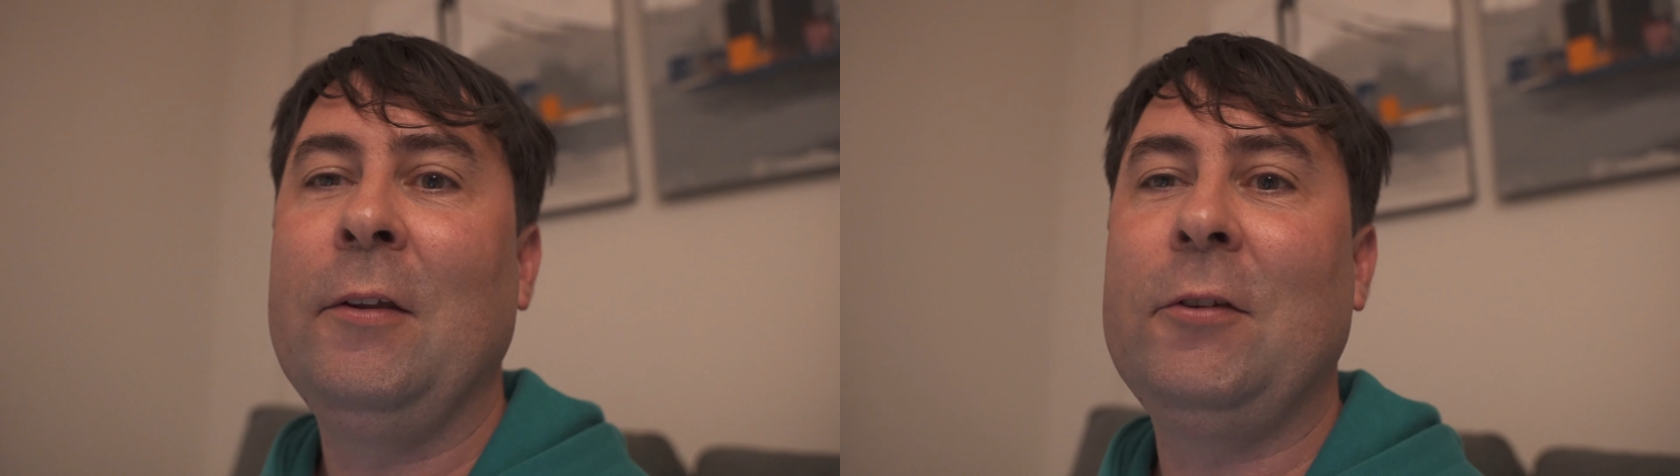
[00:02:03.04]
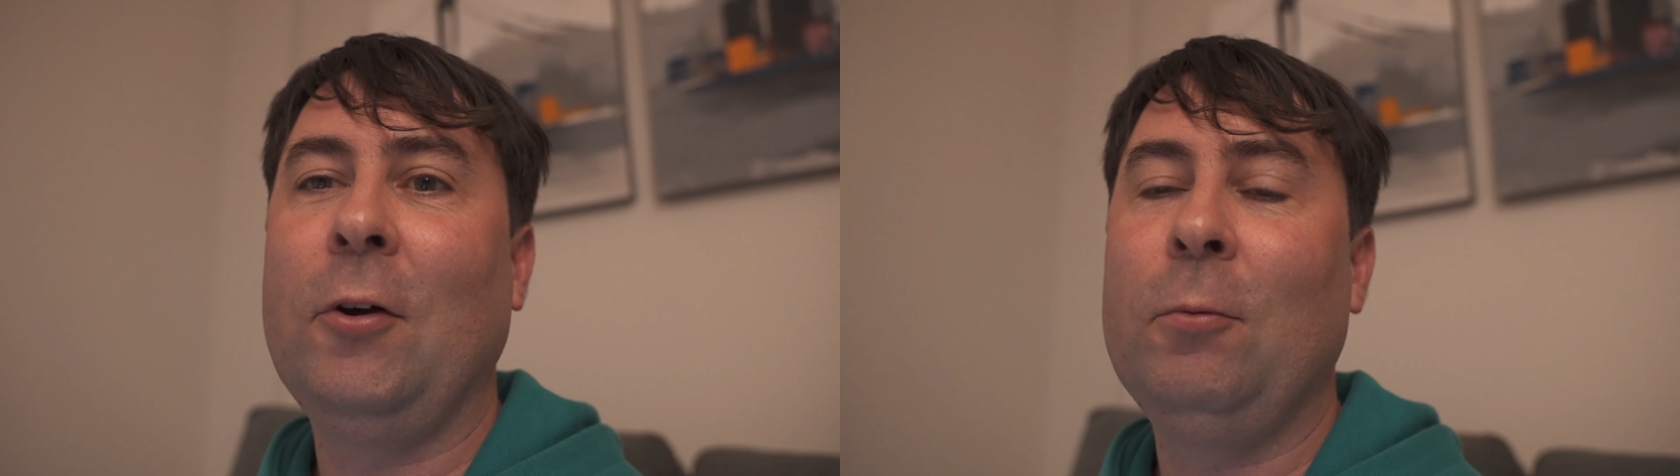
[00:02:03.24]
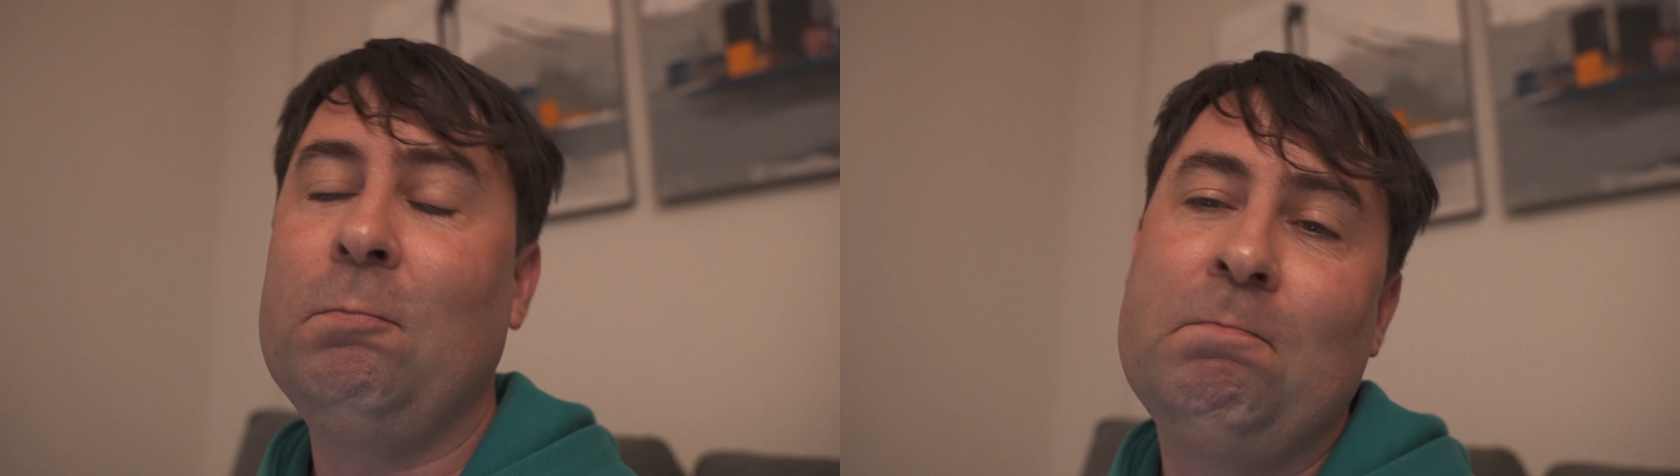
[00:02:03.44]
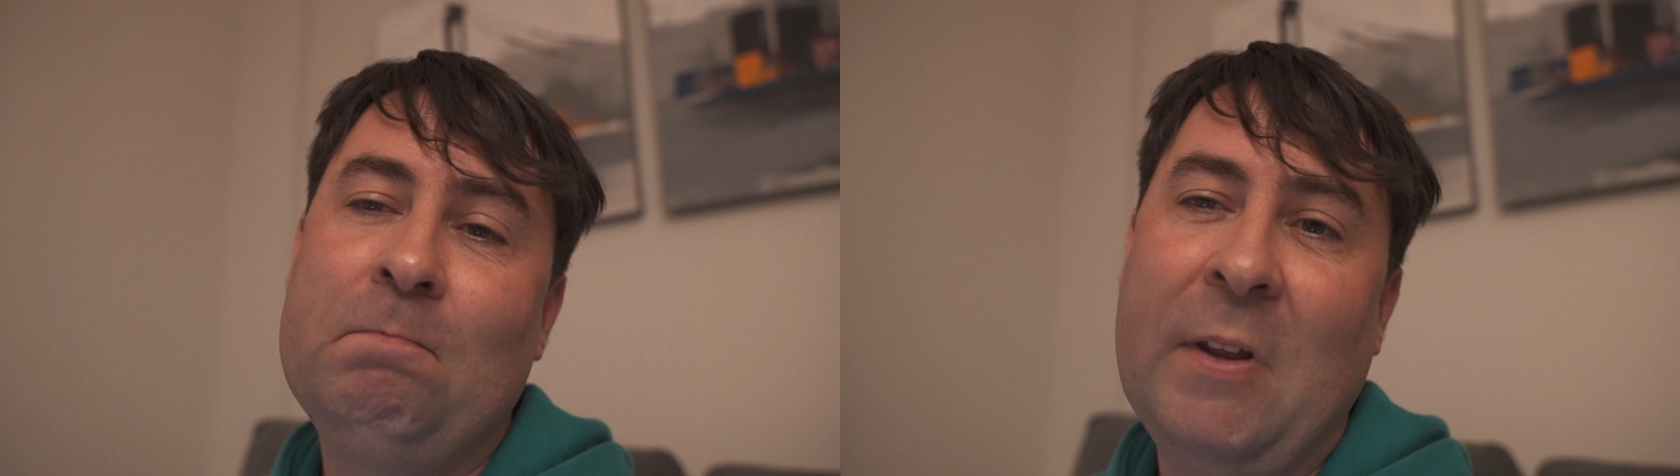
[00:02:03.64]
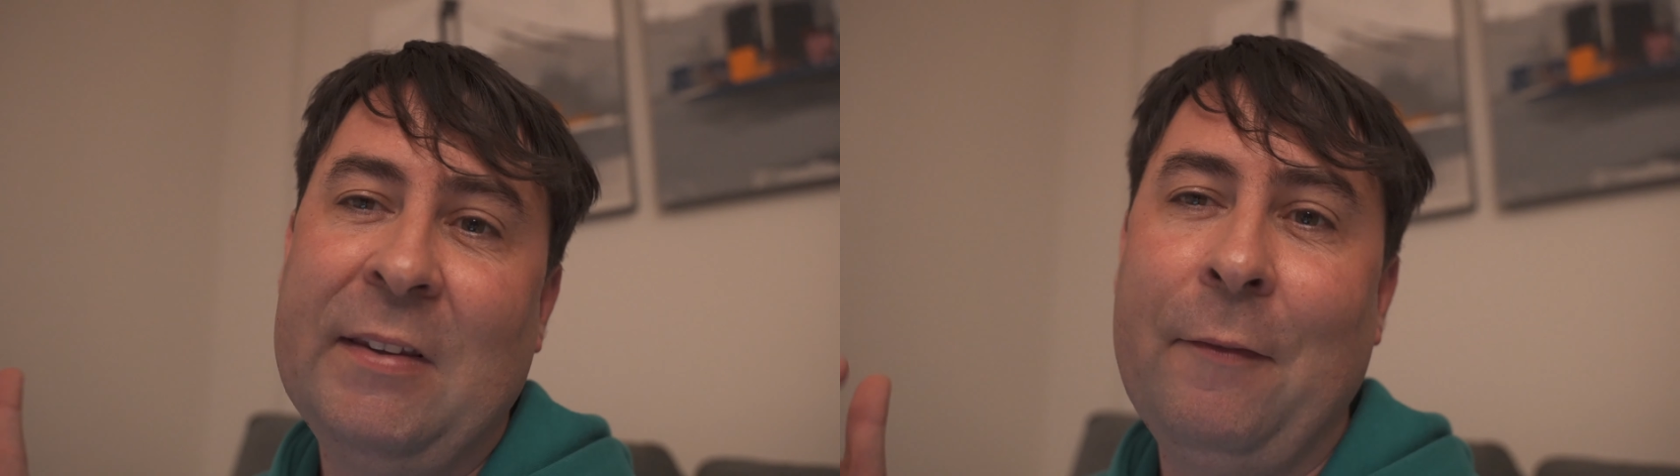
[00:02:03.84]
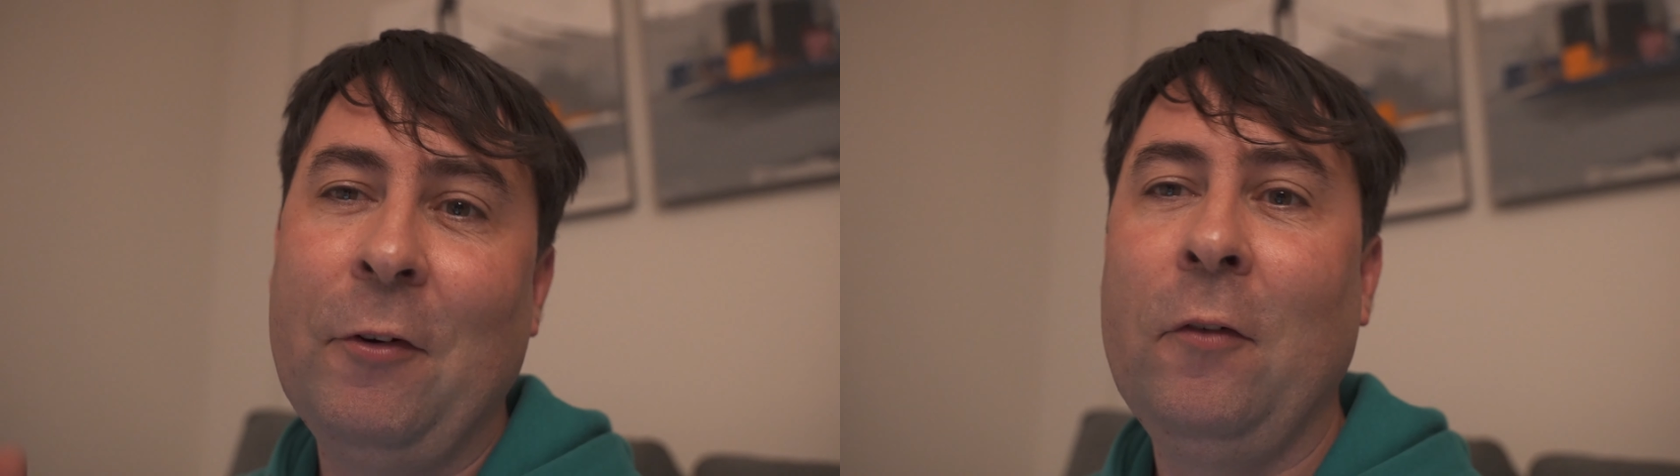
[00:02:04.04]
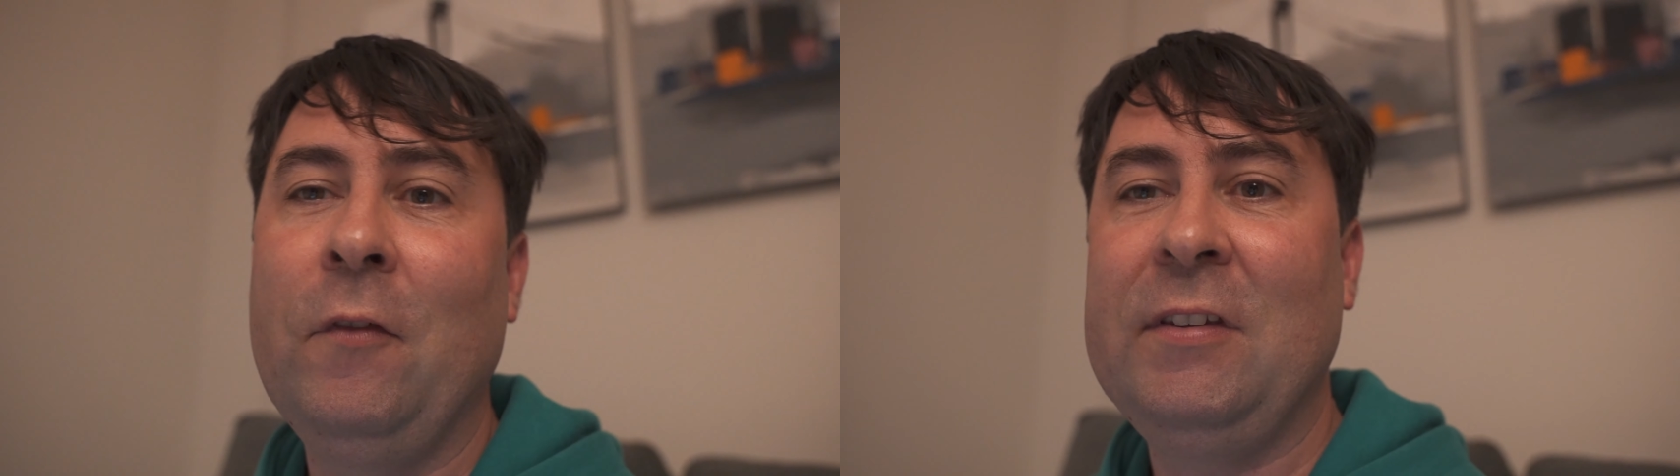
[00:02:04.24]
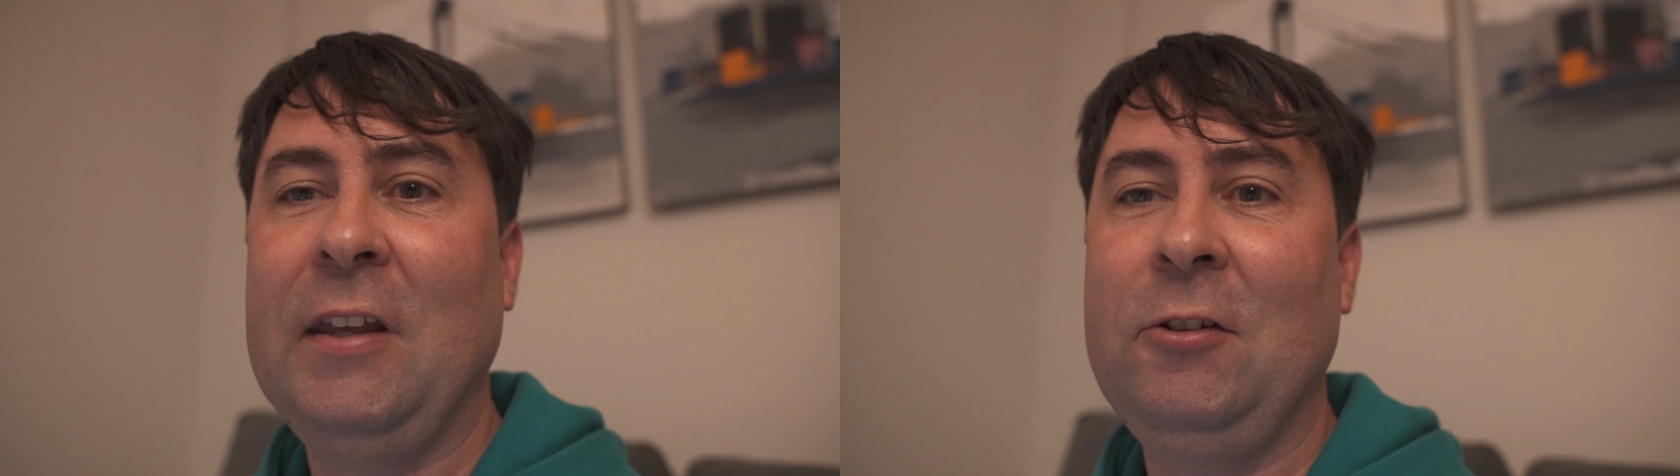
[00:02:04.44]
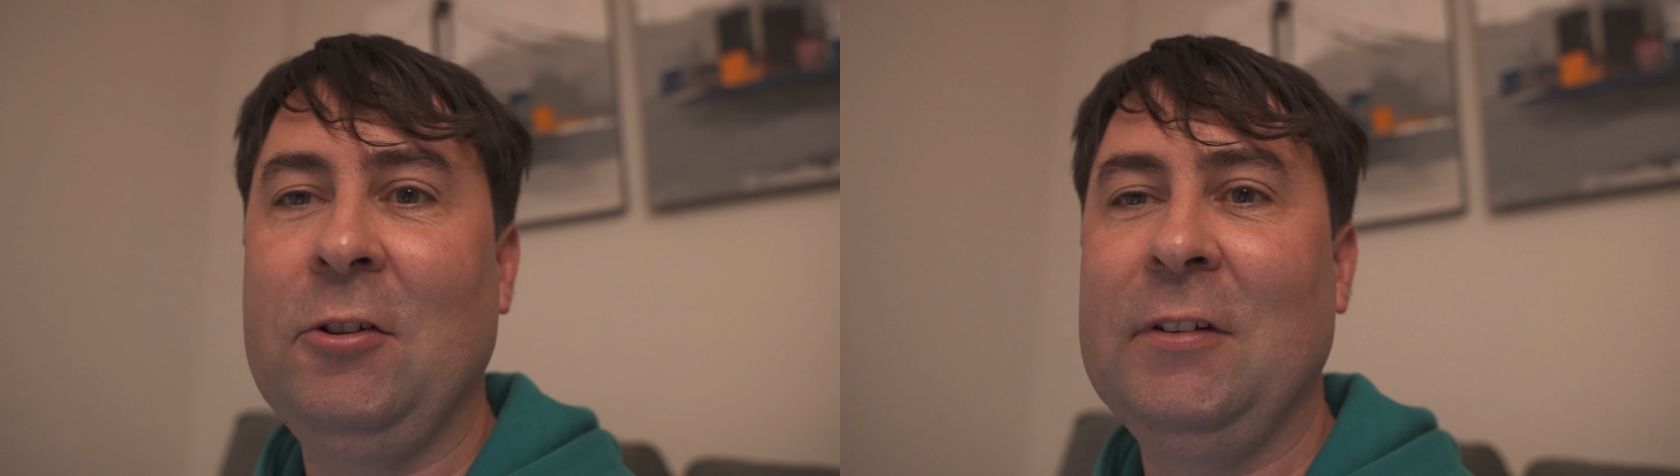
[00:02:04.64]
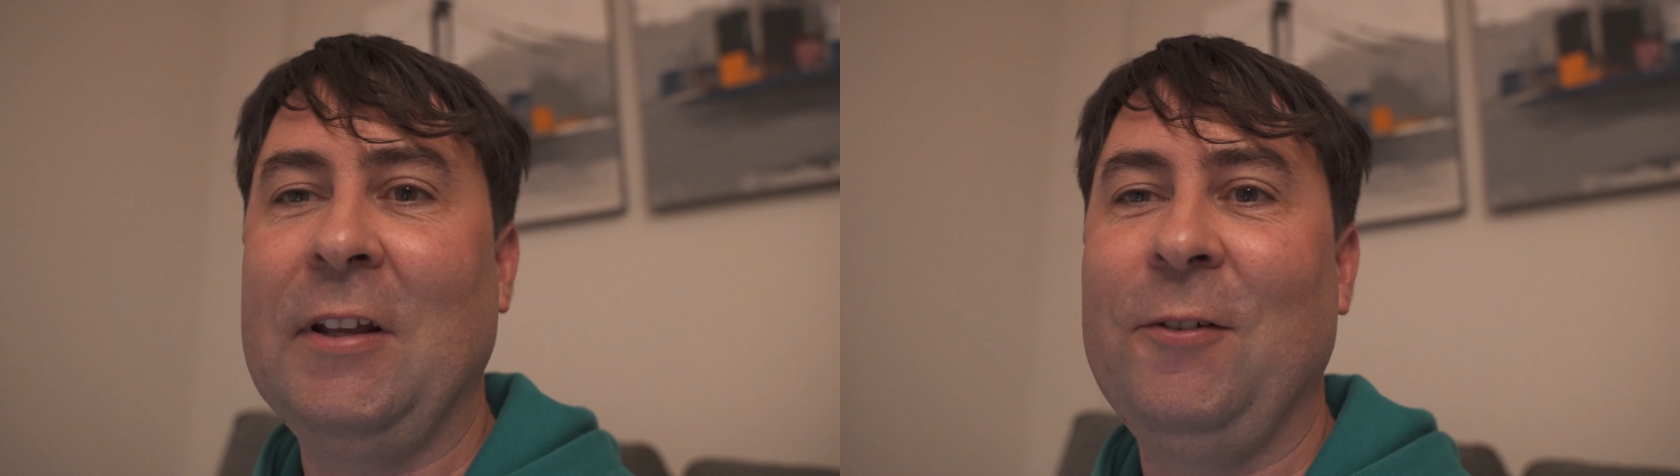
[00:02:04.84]
So let's have a
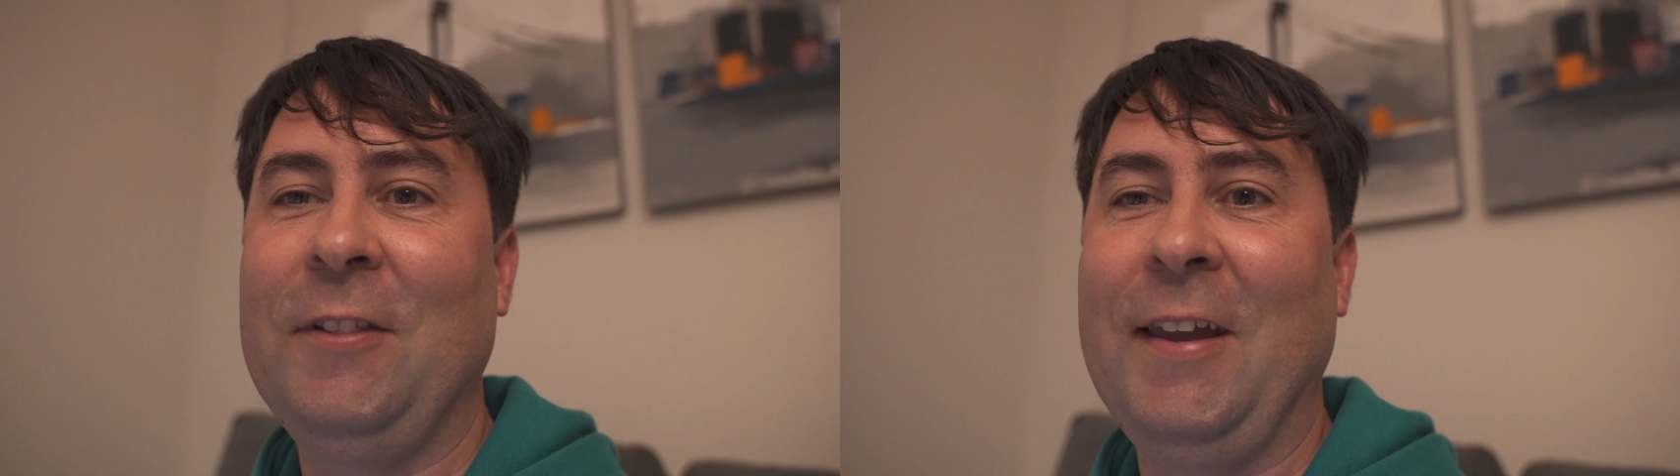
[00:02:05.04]
conversation down